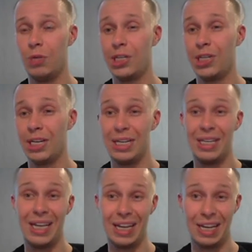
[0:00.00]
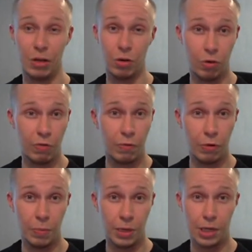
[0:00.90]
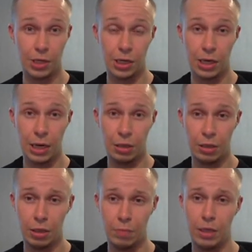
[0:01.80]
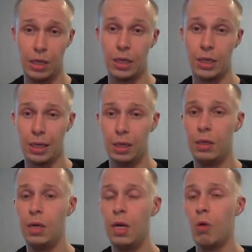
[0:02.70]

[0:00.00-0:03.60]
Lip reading: which I did yet again go for because it guaranteed me a kill,